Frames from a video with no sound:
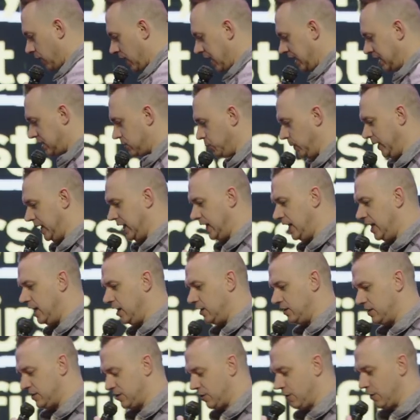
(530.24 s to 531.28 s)
of Christ, we could
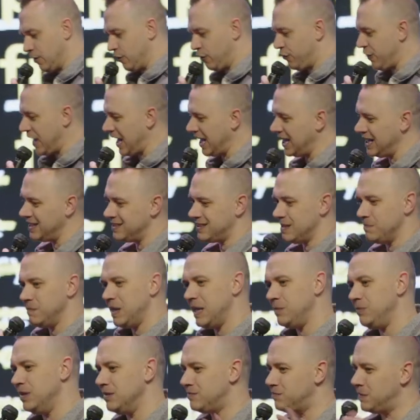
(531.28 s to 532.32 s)
hear certain things that
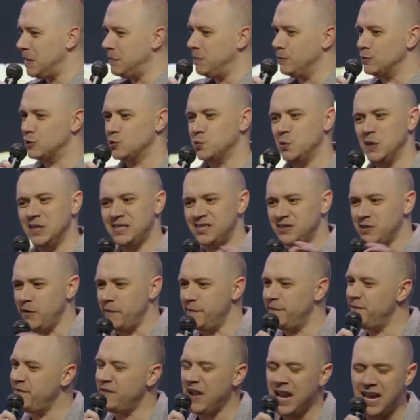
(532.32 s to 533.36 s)
maybe people twist
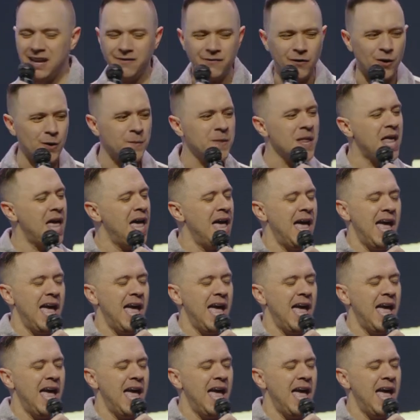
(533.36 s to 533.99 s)
on favor.